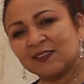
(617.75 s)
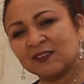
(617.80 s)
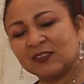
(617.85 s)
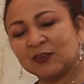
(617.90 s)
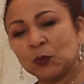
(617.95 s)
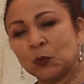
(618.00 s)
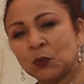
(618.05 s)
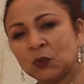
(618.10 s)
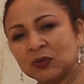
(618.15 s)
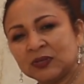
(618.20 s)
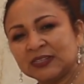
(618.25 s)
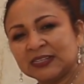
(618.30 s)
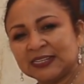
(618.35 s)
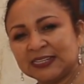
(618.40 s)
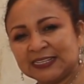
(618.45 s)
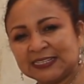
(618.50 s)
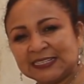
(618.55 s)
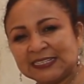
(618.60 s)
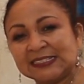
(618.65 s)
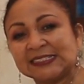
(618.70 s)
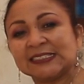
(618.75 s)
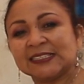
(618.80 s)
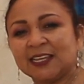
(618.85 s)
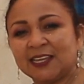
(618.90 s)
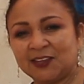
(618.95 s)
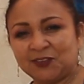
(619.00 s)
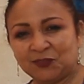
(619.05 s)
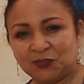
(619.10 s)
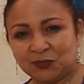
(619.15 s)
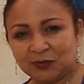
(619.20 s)
the old lady
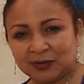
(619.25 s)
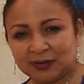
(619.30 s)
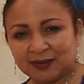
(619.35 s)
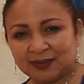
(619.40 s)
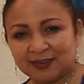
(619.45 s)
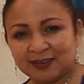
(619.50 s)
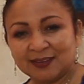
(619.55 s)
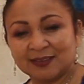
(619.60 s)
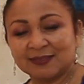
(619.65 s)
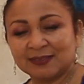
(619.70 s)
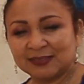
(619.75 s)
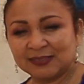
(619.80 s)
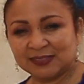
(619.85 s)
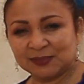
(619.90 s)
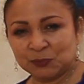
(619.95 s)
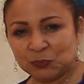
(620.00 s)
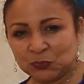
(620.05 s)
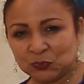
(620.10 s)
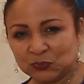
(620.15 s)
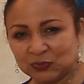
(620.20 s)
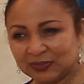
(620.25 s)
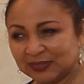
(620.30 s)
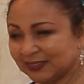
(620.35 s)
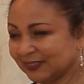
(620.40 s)
savoring the smoke.